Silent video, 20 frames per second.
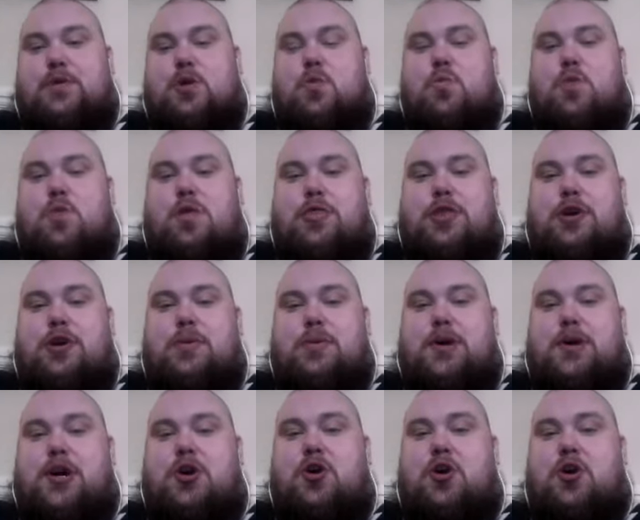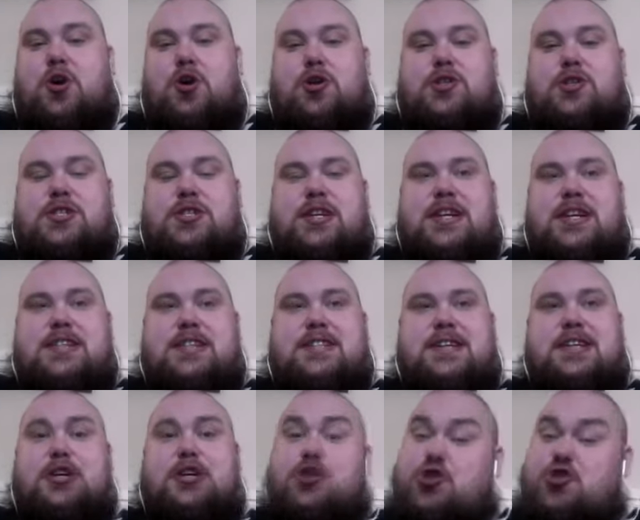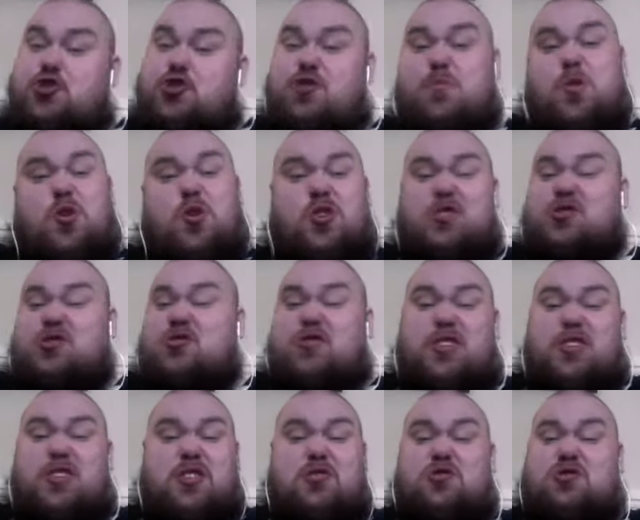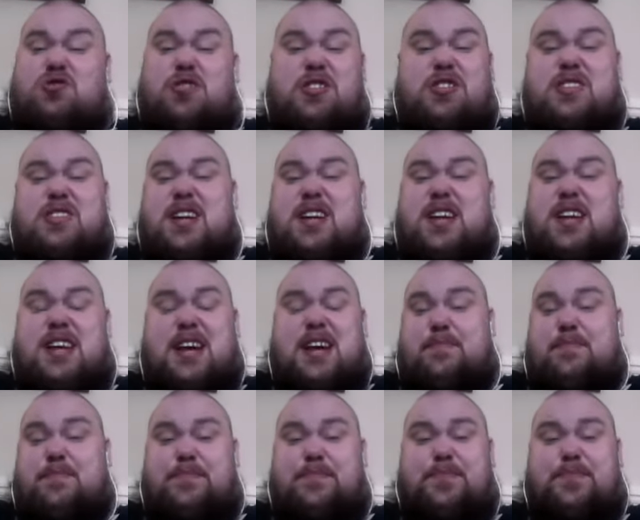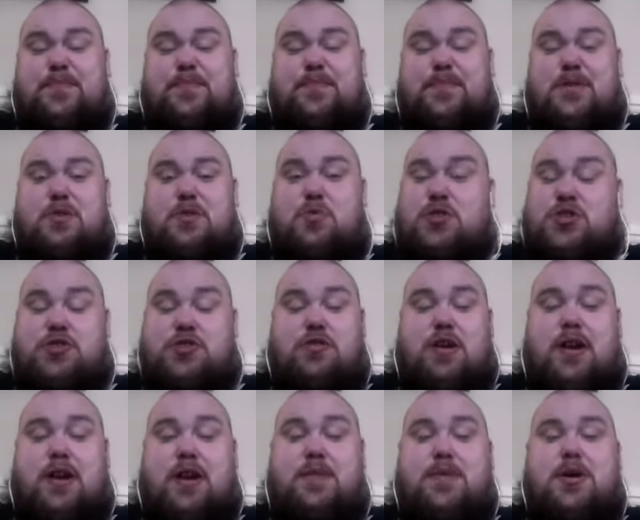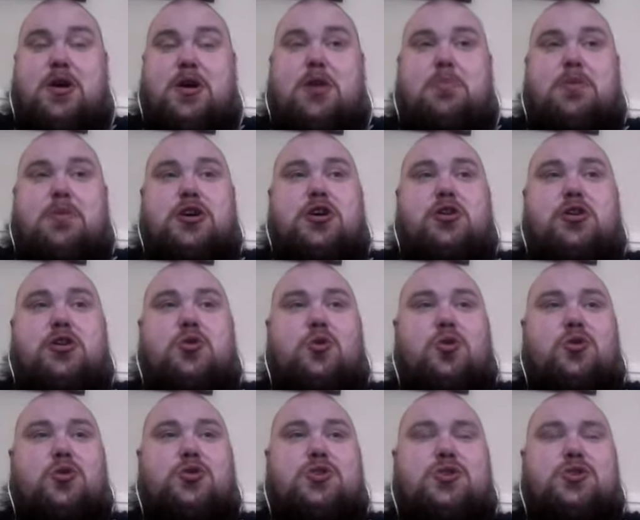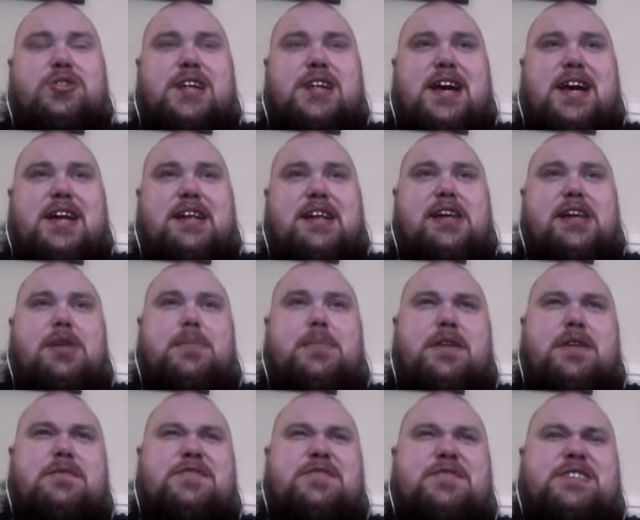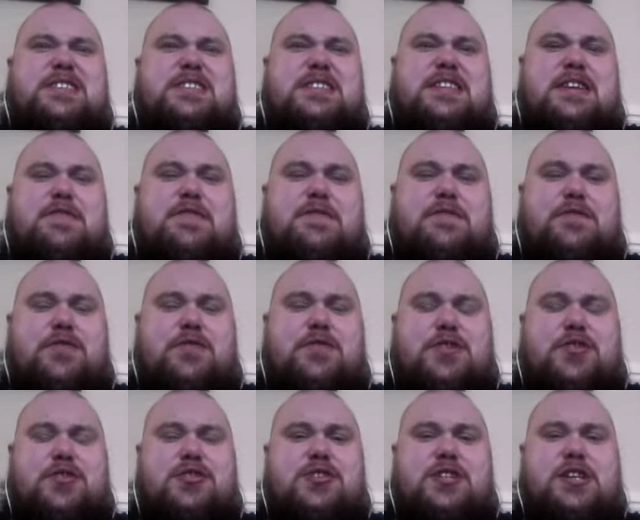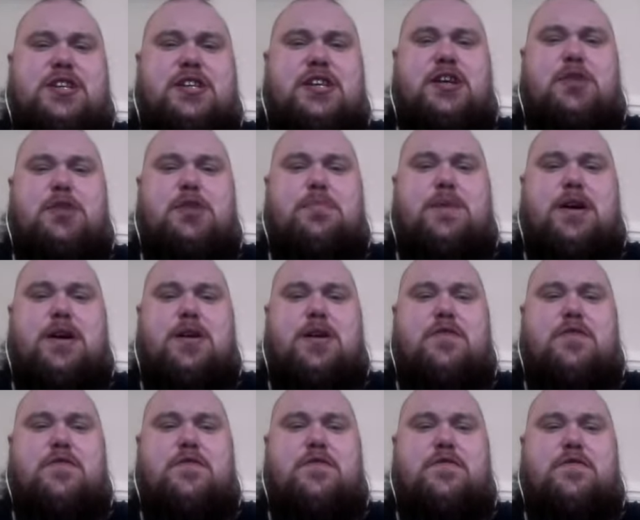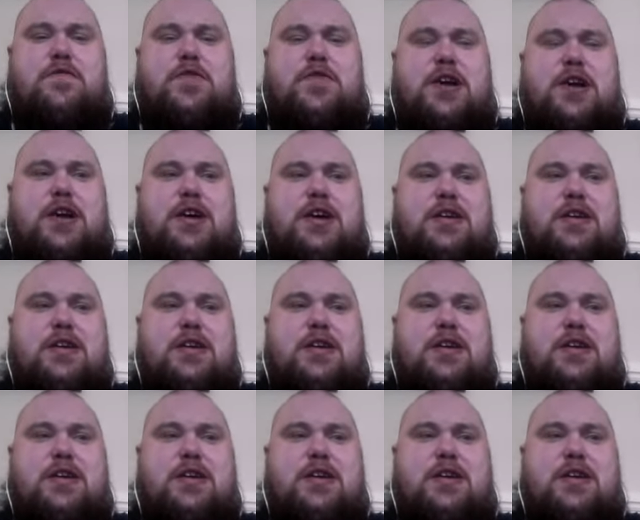one thing with chords is that you can strum all the strings like that, which is great, but you can also, to add a little bit of difference and a little bit of